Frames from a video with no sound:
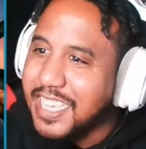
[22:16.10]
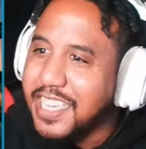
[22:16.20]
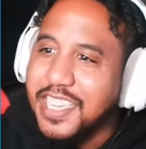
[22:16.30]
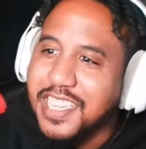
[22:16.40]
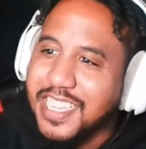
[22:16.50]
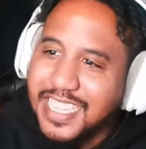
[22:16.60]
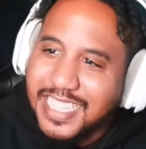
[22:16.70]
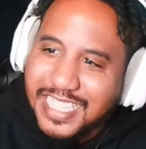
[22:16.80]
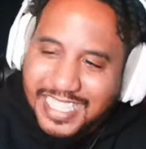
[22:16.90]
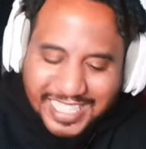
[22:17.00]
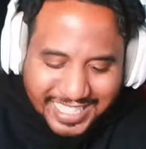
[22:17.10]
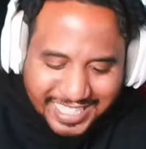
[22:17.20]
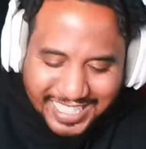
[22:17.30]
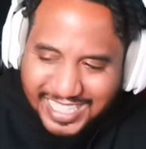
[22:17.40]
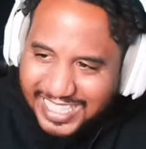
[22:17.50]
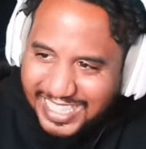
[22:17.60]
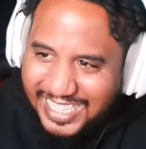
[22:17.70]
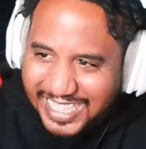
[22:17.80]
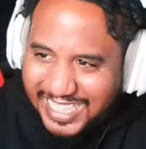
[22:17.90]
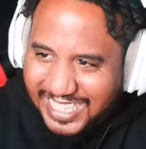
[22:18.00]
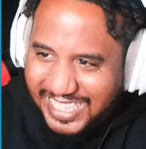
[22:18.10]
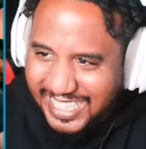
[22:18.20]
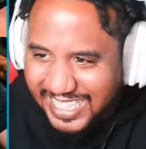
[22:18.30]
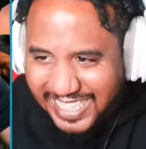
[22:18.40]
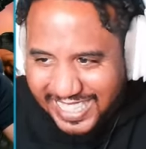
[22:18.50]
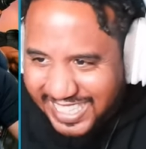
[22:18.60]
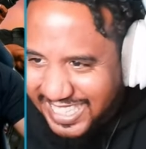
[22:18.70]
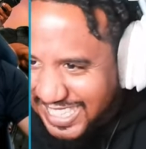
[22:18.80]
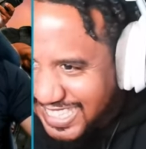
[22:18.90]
[no speech]